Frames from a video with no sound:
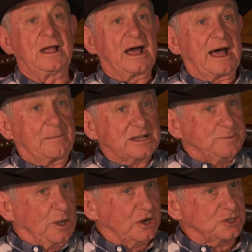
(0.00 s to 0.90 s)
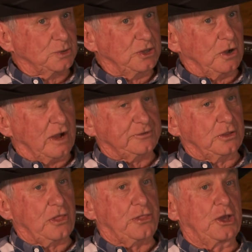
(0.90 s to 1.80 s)
I must be honest with you,
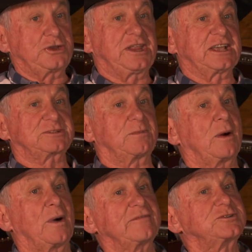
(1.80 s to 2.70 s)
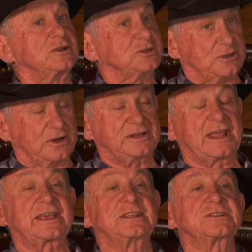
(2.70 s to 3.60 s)
after the 3rd test, my wife Jill started
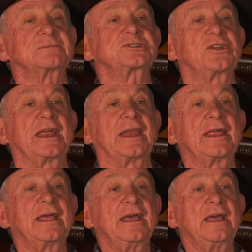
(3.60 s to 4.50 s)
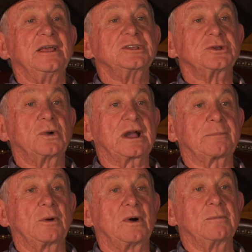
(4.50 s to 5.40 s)
taking some strain. She woke
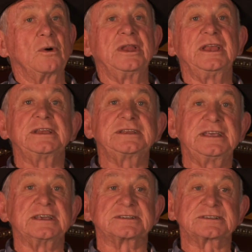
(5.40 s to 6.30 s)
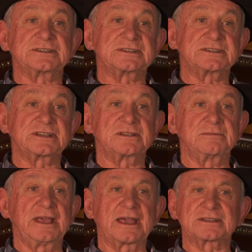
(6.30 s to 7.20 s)
up the one morning in tears, and she said to
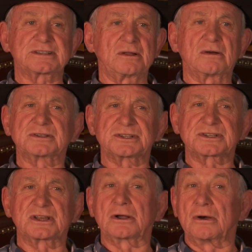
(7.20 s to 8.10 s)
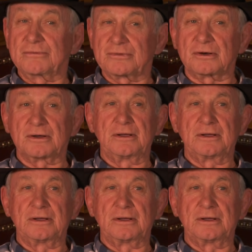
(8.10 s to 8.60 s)
me, "Angus, how long is this going to go on for?"